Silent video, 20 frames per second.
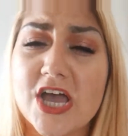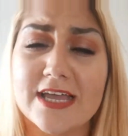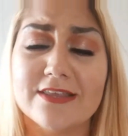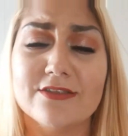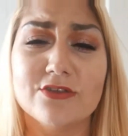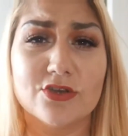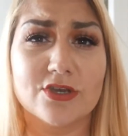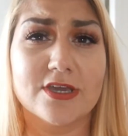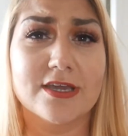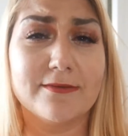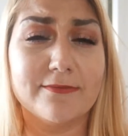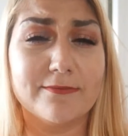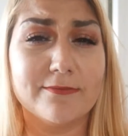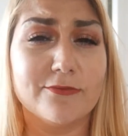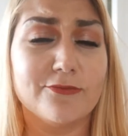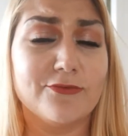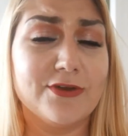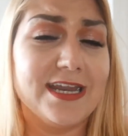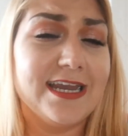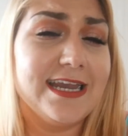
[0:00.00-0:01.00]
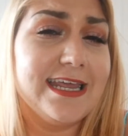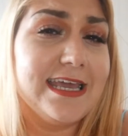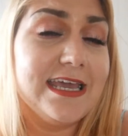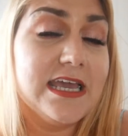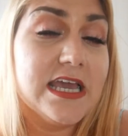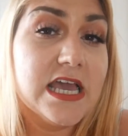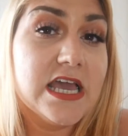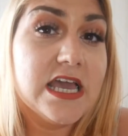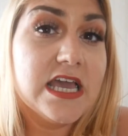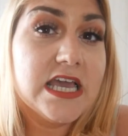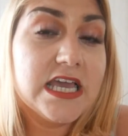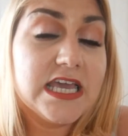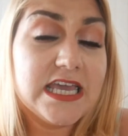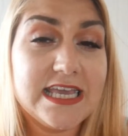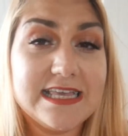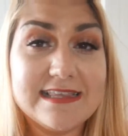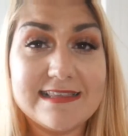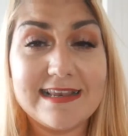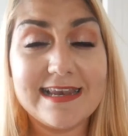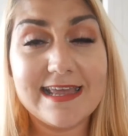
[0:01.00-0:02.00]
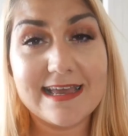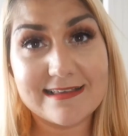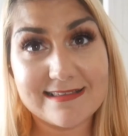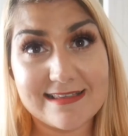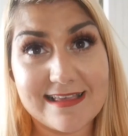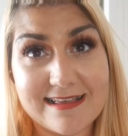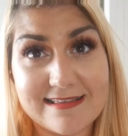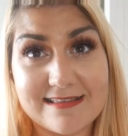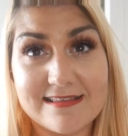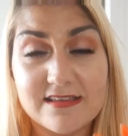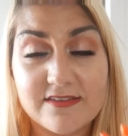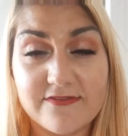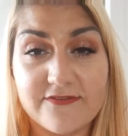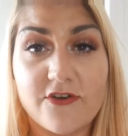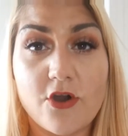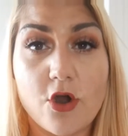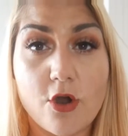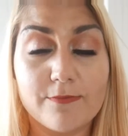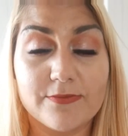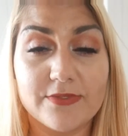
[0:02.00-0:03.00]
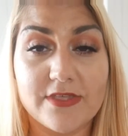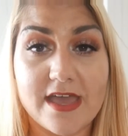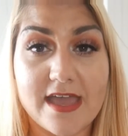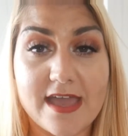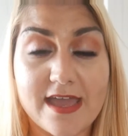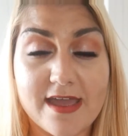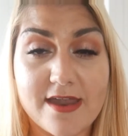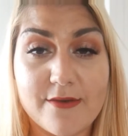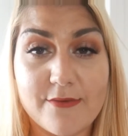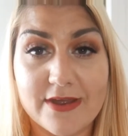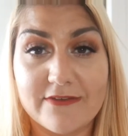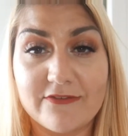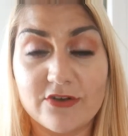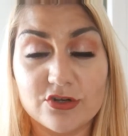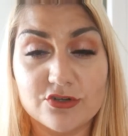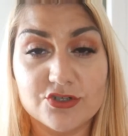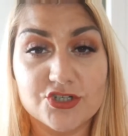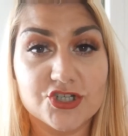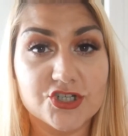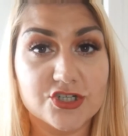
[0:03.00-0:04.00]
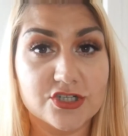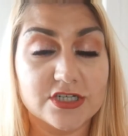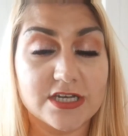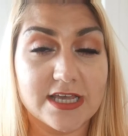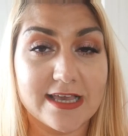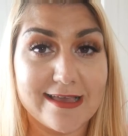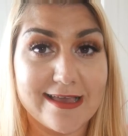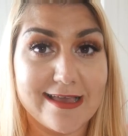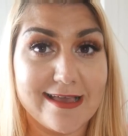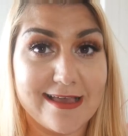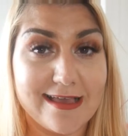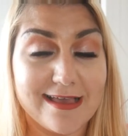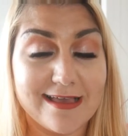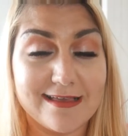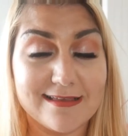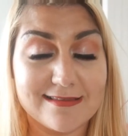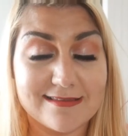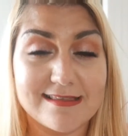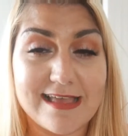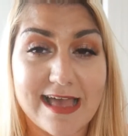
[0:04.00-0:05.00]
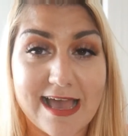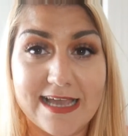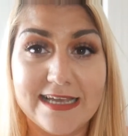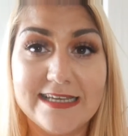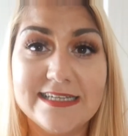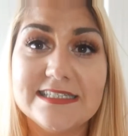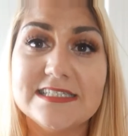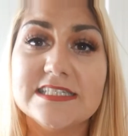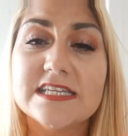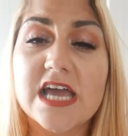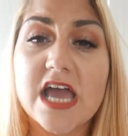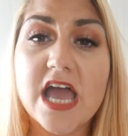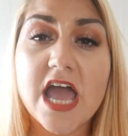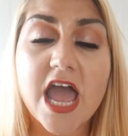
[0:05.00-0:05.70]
and you can really easily access it from the Revolution site.